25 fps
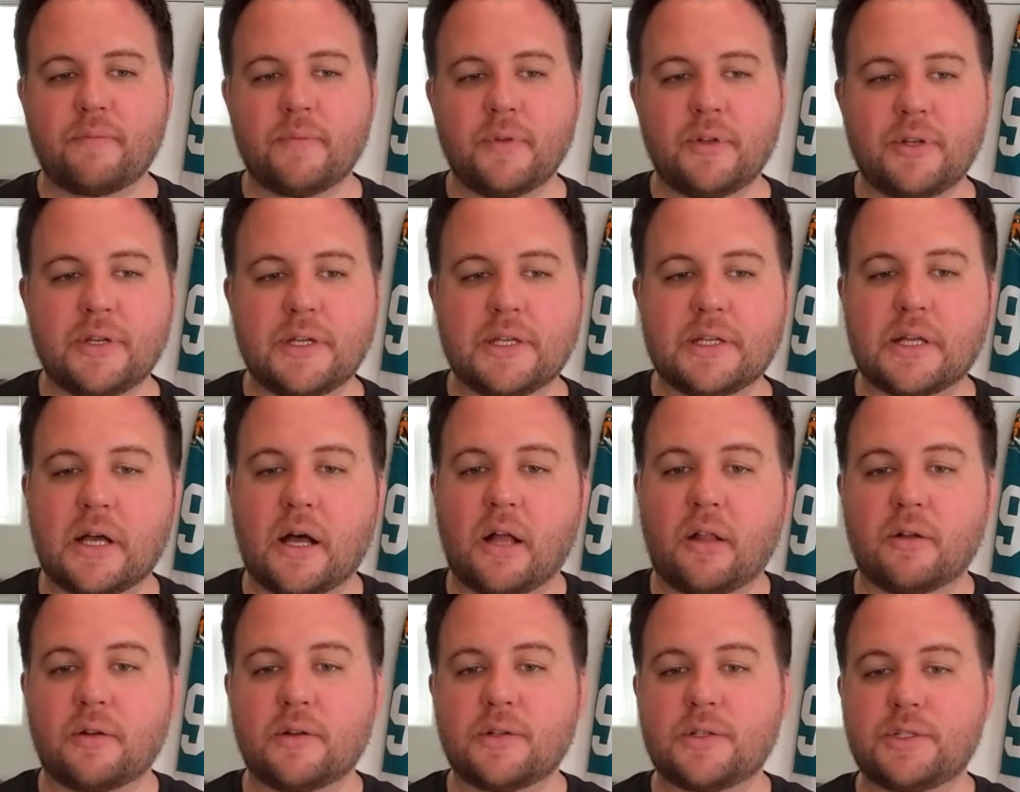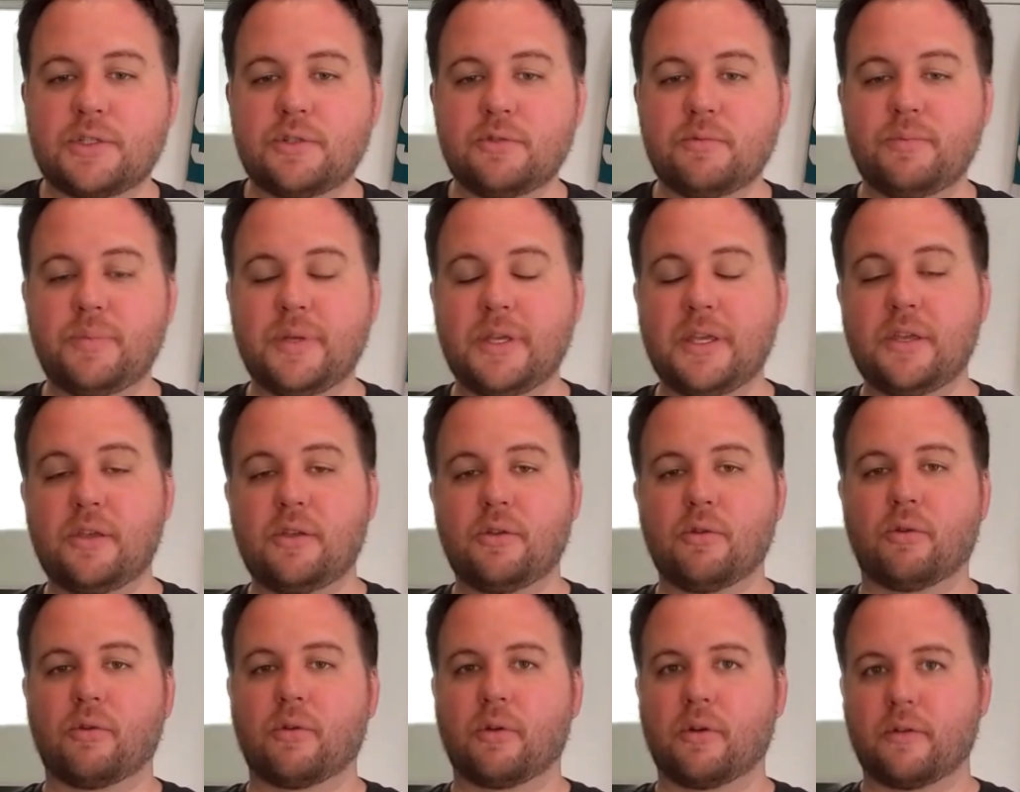million to be
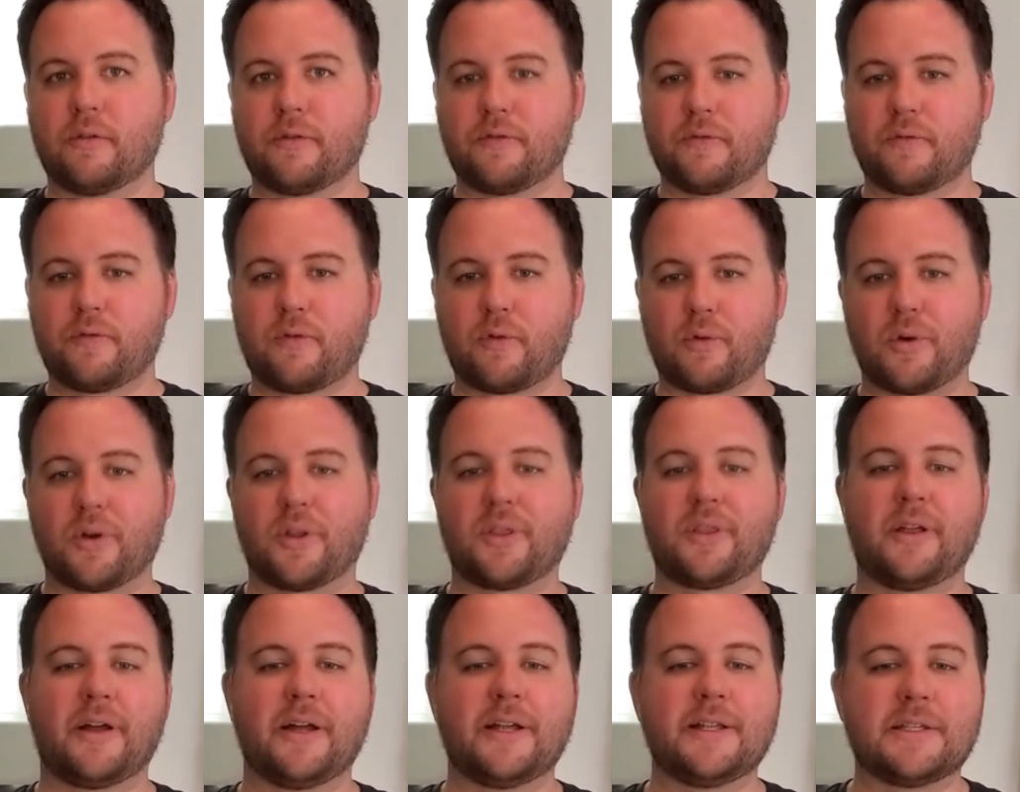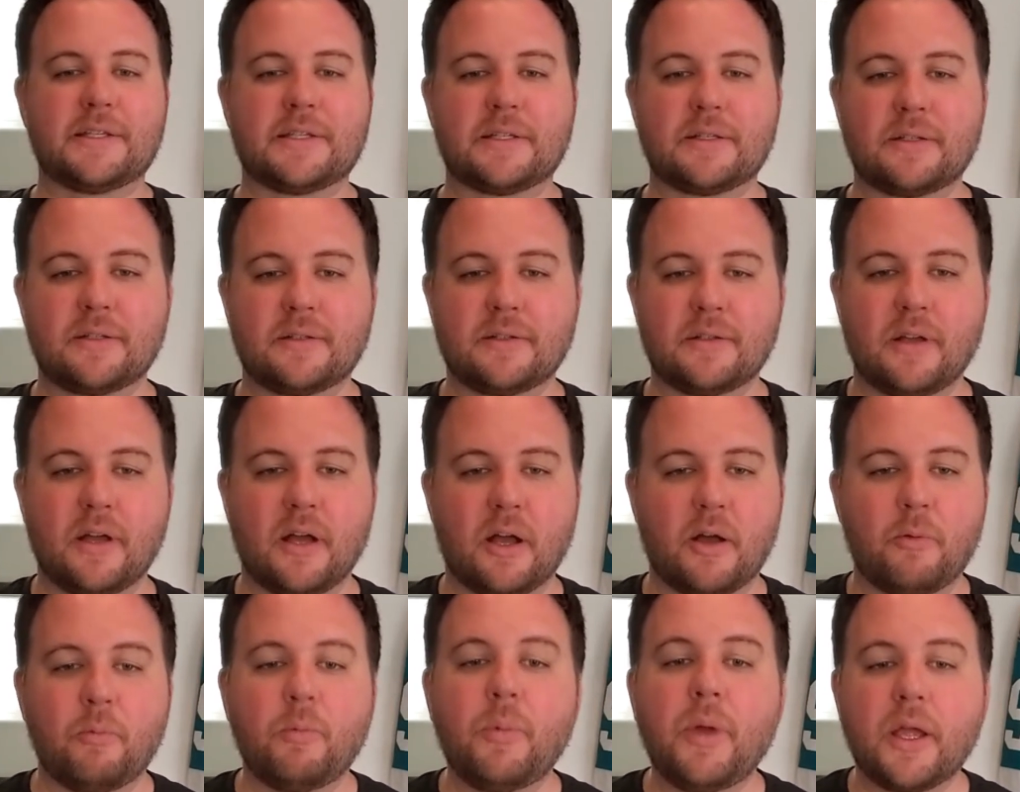your fourth line
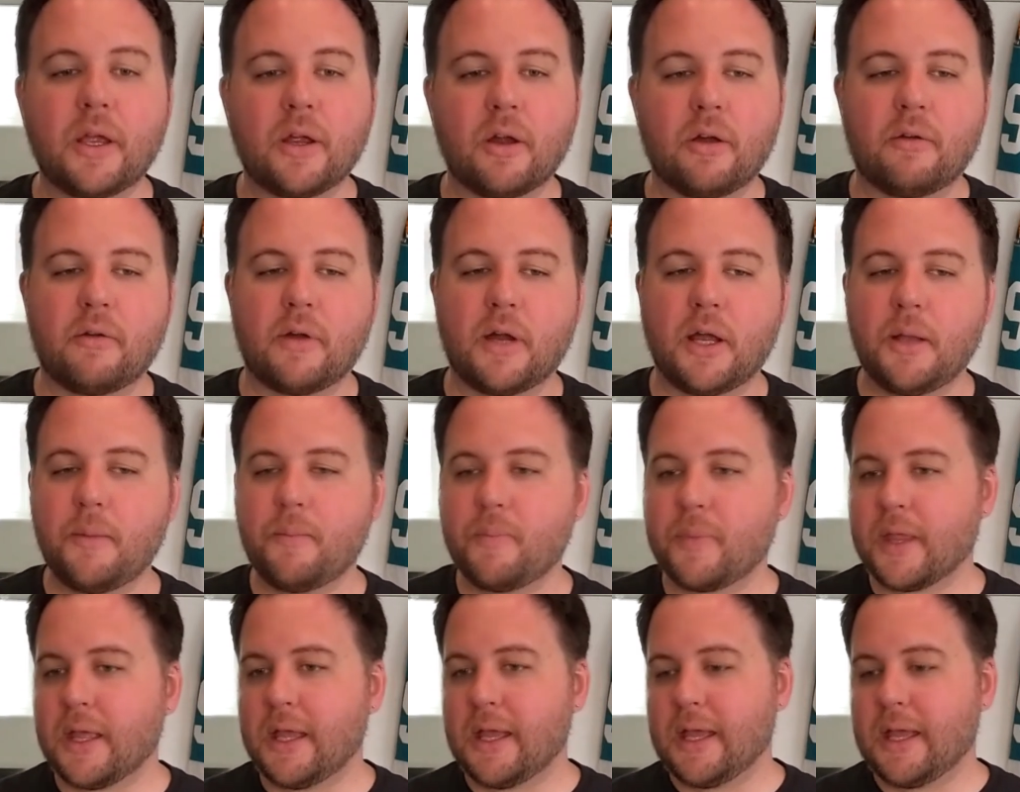winger, right?